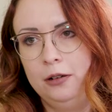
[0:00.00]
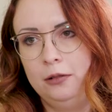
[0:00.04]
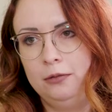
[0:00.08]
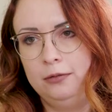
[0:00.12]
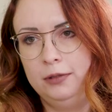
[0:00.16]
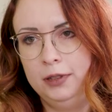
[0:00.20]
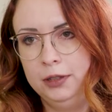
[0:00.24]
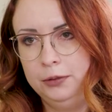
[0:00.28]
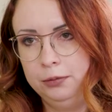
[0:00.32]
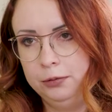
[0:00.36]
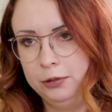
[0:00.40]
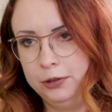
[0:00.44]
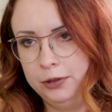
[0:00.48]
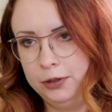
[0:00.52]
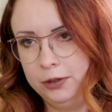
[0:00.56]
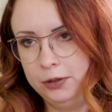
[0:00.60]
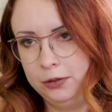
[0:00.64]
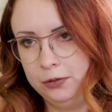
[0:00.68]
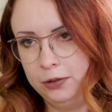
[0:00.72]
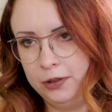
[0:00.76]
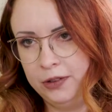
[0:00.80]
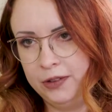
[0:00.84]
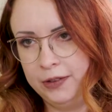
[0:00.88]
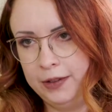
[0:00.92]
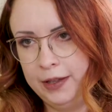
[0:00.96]
What would
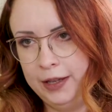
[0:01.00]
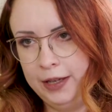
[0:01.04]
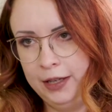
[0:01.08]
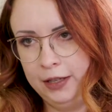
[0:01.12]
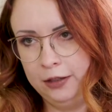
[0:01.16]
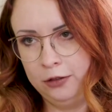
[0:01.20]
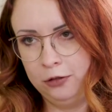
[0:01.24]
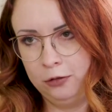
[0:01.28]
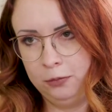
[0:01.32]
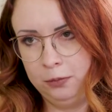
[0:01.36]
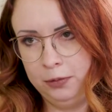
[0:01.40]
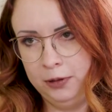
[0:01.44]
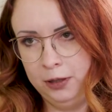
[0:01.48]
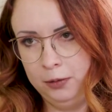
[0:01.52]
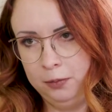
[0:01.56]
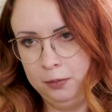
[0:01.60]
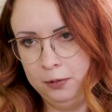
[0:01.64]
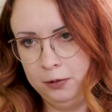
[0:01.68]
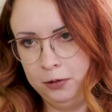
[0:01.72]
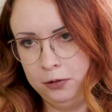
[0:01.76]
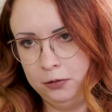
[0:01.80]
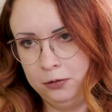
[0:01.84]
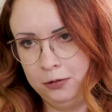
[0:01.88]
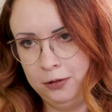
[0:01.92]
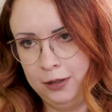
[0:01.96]
you say to
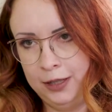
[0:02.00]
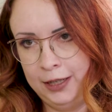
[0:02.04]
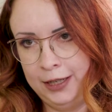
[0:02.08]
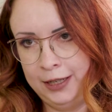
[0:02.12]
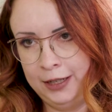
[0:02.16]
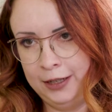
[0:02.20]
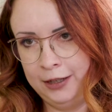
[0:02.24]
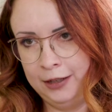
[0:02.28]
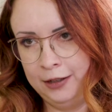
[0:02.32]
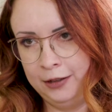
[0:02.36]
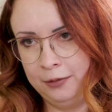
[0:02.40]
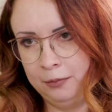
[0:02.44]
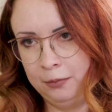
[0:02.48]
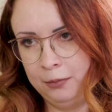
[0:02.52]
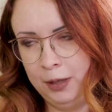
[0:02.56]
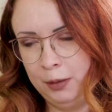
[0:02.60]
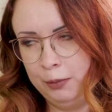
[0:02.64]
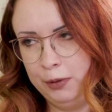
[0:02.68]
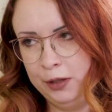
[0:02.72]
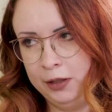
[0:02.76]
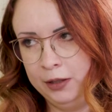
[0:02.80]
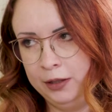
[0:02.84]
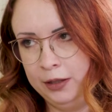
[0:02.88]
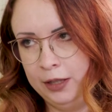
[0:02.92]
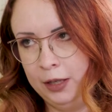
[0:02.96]
people who are
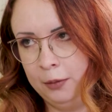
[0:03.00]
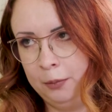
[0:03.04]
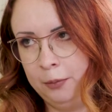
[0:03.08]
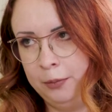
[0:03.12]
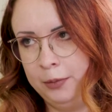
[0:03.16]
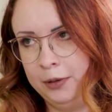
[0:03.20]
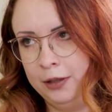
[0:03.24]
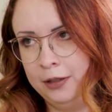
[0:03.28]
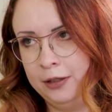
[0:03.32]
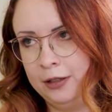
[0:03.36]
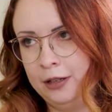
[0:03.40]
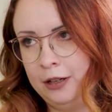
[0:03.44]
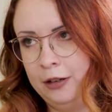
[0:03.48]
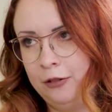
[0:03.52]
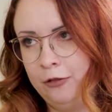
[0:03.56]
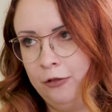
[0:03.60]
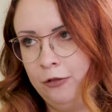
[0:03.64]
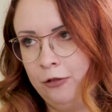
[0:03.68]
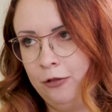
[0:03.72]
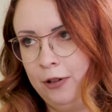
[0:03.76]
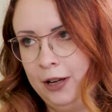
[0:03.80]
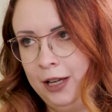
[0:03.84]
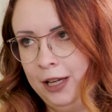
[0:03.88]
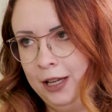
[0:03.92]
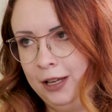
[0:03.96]
maybe a bit
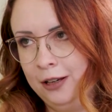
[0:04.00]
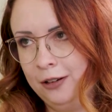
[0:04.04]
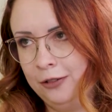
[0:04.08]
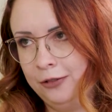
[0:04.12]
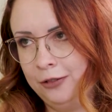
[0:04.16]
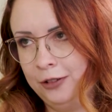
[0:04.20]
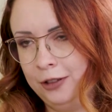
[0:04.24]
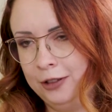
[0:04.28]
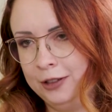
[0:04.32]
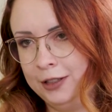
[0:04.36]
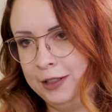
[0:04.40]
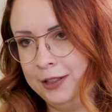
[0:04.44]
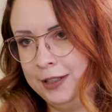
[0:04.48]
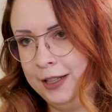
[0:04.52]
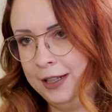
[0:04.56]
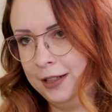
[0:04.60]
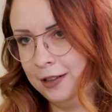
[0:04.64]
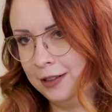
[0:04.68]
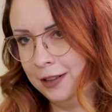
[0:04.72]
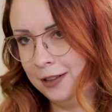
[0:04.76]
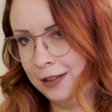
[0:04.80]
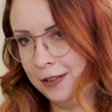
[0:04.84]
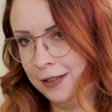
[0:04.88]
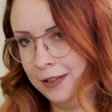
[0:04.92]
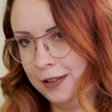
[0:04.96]
afraid of all the
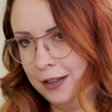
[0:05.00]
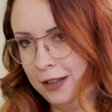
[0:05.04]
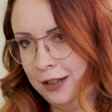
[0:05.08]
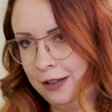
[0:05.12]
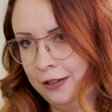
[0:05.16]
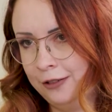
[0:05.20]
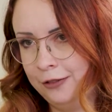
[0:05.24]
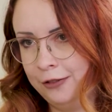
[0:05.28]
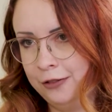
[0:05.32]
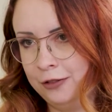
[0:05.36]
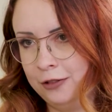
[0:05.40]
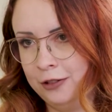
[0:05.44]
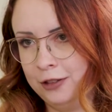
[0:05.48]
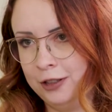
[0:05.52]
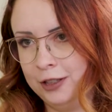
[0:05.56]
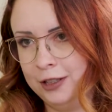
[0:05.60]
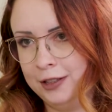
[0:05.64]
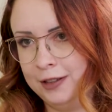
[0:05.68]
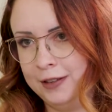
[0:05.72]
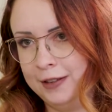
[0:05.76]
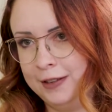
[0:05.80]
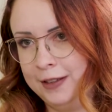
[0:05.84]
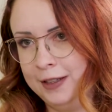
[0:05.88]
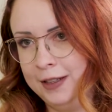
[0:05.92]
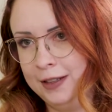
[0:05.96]
technical stuff
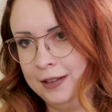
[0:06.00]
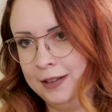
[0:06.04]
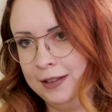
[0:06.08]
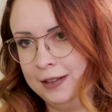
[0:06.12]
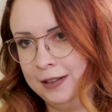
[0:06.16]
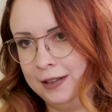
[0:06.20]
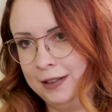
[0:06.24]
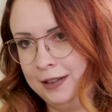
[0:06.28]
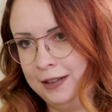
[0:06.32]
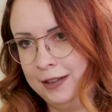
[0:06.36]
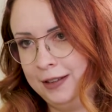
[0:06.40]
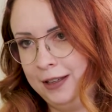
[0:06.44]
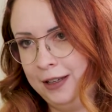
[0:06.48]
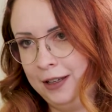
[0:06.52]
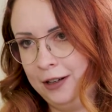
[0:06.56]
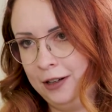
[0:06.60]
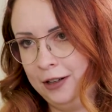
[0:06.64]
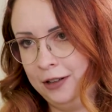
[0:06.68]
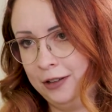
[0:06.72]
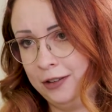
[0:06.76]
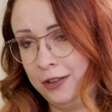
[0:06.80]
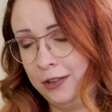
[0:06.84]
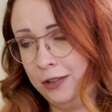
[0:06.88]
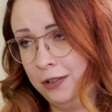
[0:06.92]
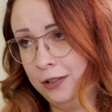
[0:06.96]
or think that they are
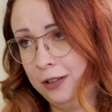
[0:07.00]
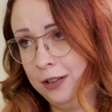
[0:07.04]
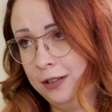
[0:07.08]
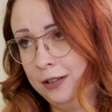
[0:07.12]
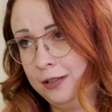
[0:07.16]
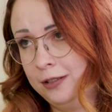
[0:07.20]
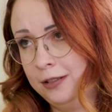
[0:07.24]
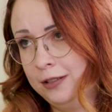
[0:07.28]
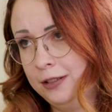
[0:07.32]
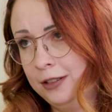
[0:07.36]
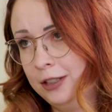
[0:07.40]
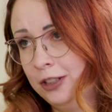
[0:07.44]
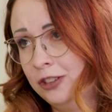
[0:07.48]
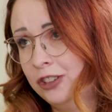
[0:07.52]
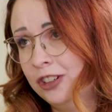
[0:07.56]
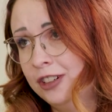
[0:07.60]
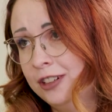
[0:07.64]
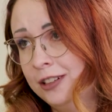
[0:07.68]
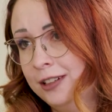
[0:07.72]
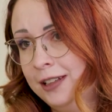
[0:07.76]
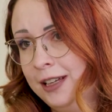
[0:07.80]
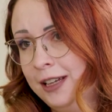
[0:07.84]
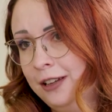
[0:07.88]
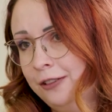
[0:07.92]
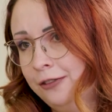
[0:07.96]
not so
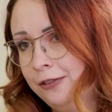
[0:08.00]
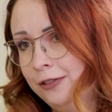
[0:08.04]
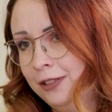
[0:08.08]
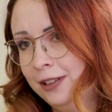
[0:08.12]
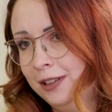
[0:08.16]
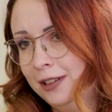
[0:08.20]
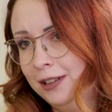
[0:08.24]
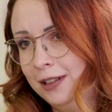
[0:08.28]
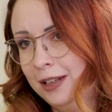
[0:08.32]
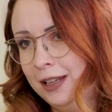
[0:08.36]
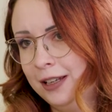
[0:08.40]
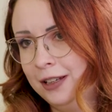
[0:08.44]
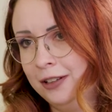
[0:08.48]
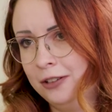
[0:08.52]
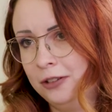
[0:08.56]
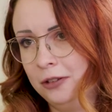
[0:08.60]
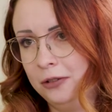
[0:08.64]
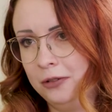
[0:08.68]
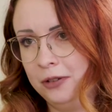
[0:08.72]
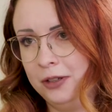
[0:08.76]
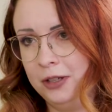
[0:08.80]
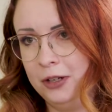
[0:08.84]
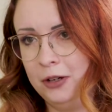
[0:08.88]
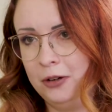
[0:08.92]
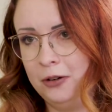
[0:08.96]
digital affine and
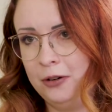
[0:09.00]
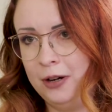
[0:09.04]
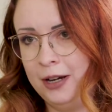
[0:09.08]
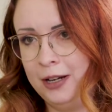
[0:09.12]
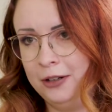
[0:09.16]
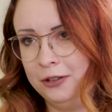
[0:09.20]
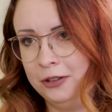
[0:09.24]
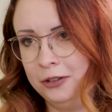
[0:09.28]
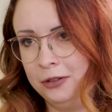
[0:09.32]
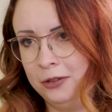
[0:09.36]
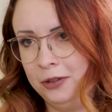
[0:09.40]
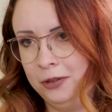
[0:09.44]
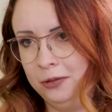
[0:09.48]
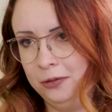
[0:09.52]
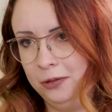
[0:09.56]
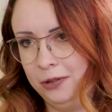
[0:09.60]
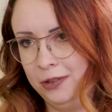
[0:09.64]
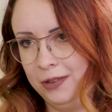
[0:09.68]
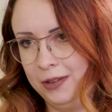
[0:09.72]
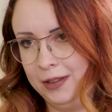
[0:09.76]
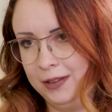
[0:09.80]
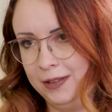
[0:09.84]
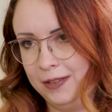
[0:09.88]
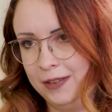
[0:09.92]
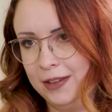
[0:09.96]
don't know how to
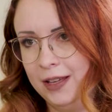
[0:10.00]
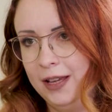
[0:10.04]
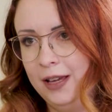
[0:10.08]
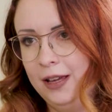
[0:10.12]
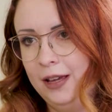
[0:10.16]
use this?